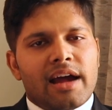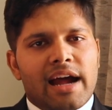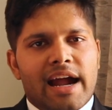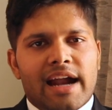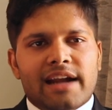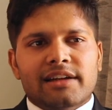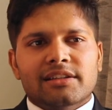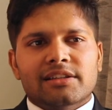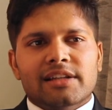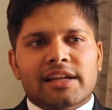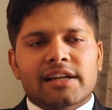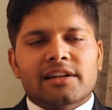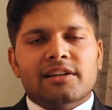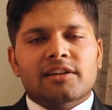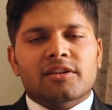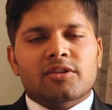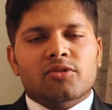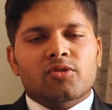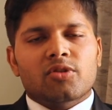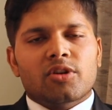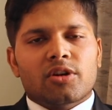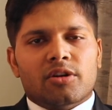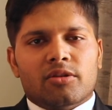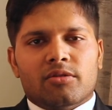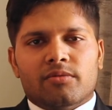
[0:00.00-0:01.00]
and then
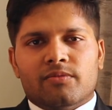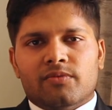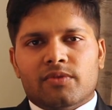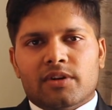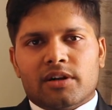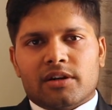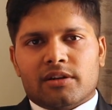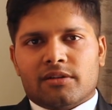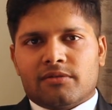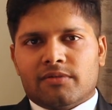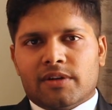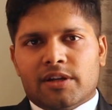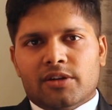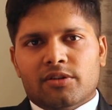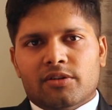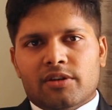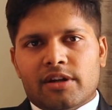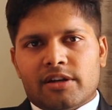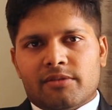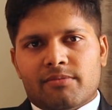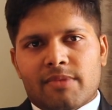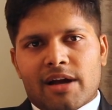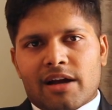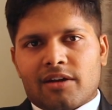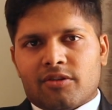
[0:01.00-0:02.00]
do your homework when you
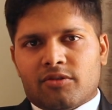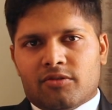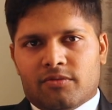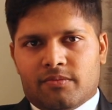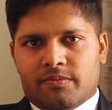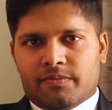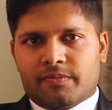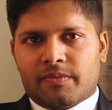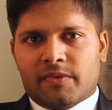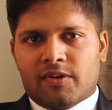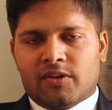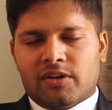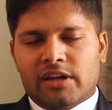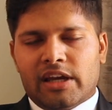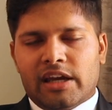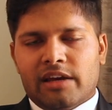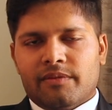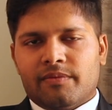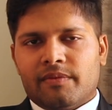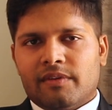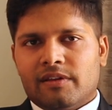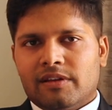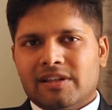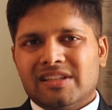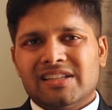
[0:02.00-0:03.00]
get back home.
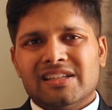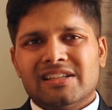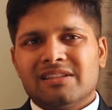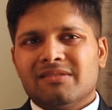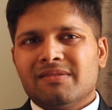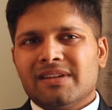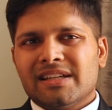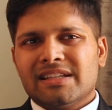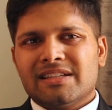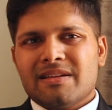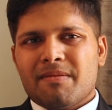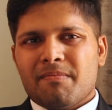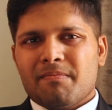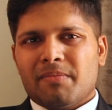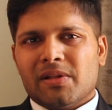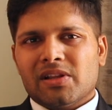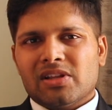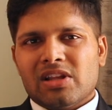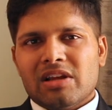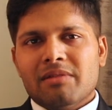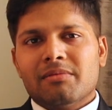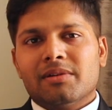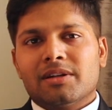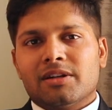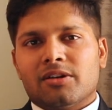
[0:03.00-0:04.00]
Okay, this is a very simple
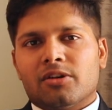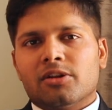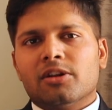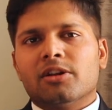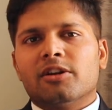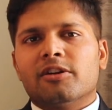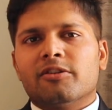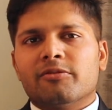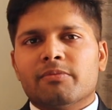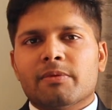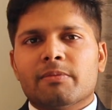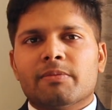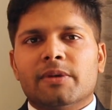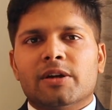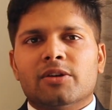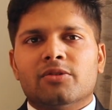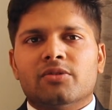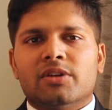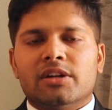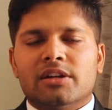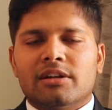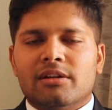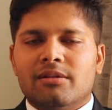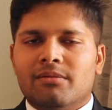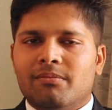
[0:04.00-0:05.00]
thing, but not a lot of people
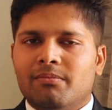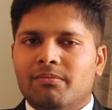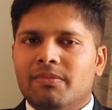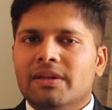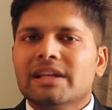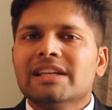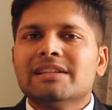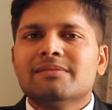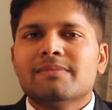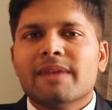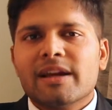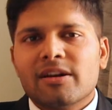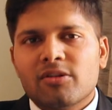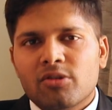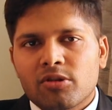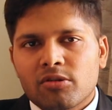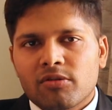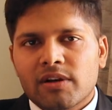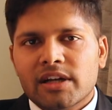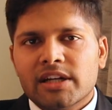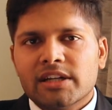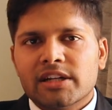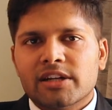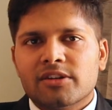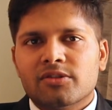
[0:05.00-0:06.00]
do it. Please make good
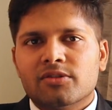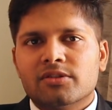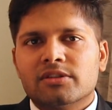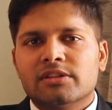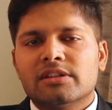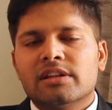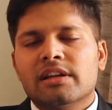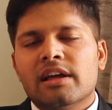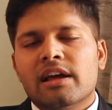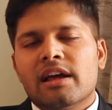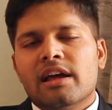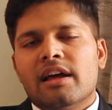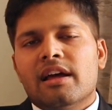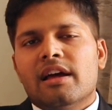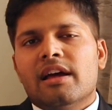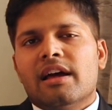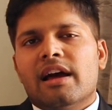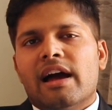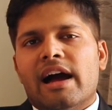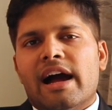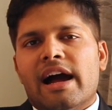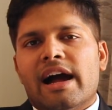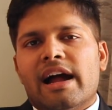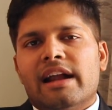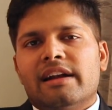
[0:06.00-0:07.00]
quality notes.
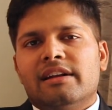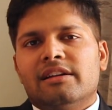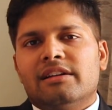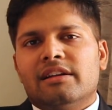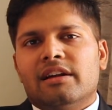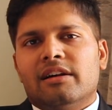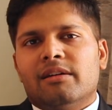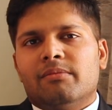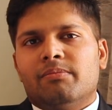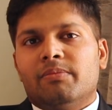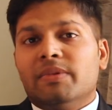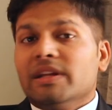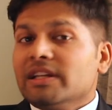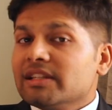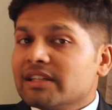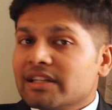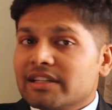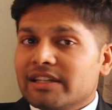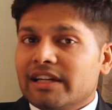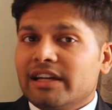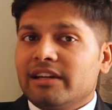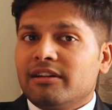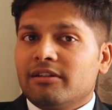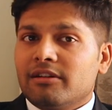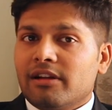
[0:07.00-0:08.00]
And please
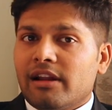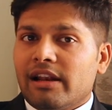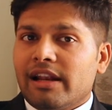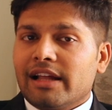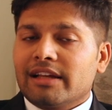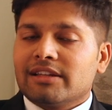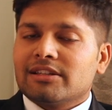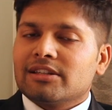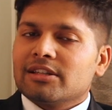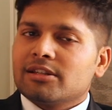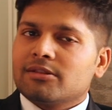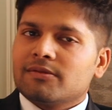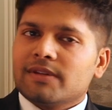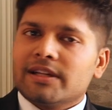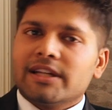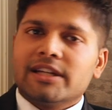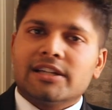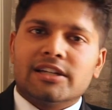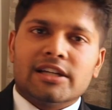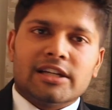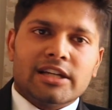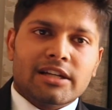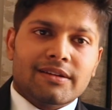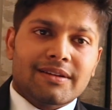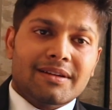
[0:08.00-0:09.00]
attend lectures very
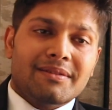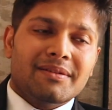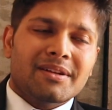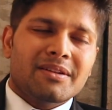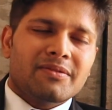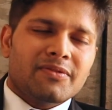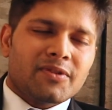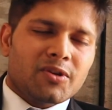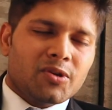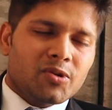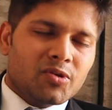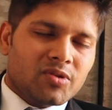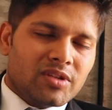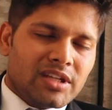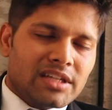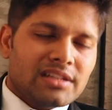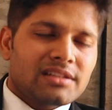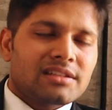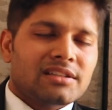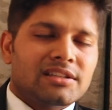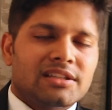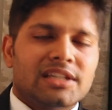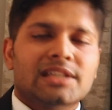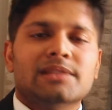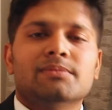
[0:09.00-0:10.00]
attentively. Even if you do
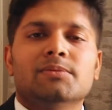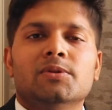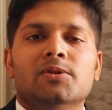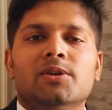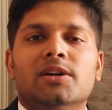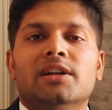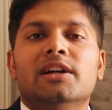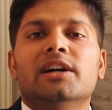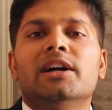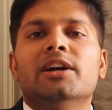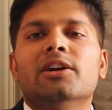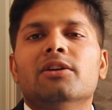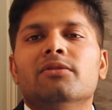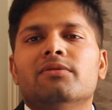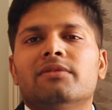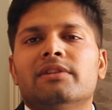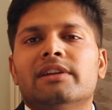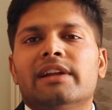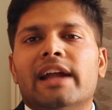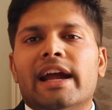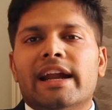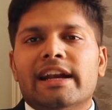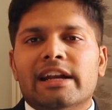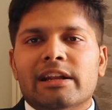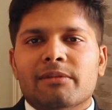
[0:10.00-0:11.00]
this, trust me, you are ahead of
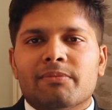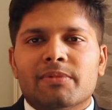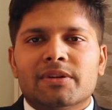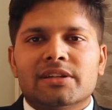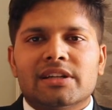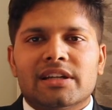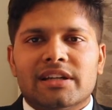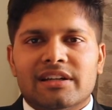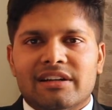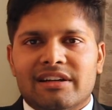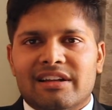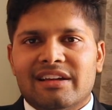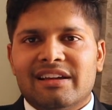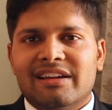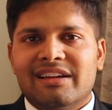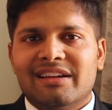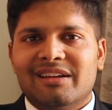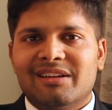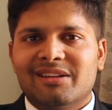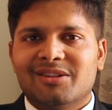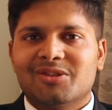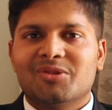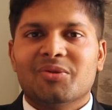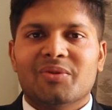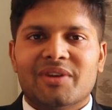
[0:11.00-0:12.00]
90%
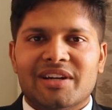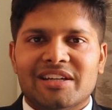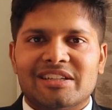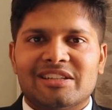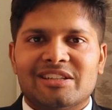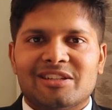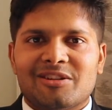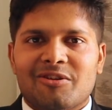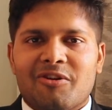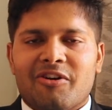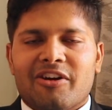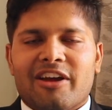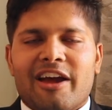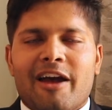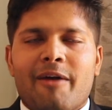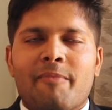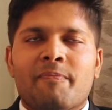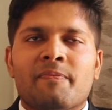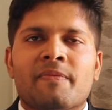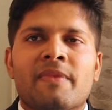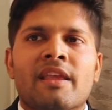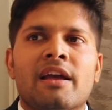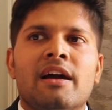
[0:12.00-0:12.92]
students, okay?